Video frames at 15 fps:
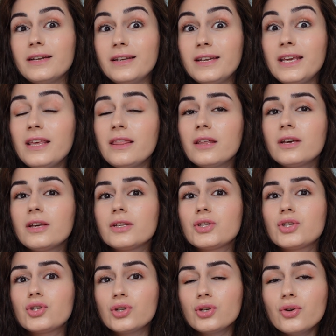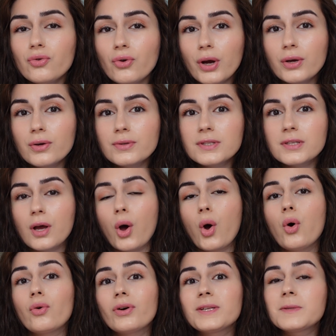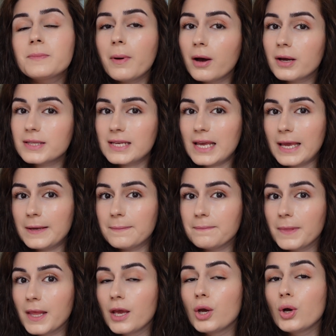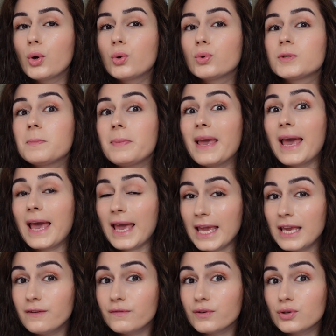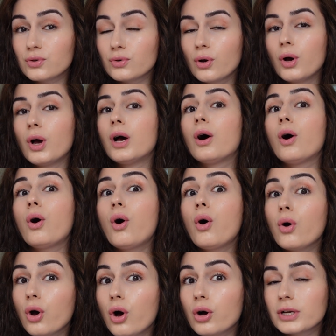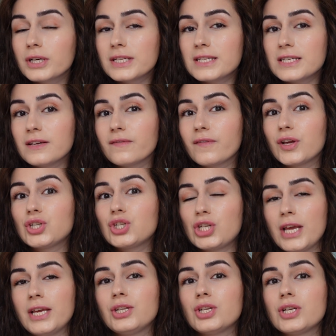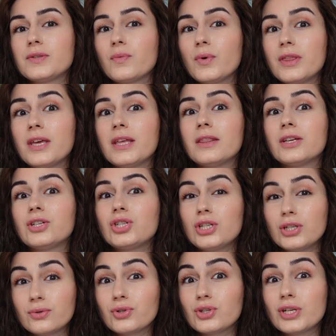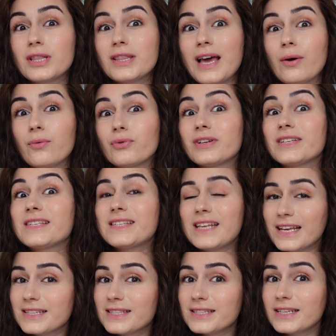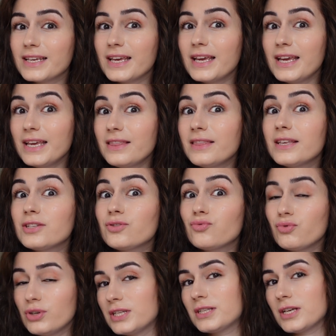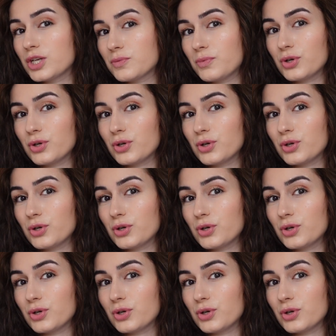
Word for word: neither sucrose or aspartame caused behavioural or cognitive changes within the children that were assessed in this research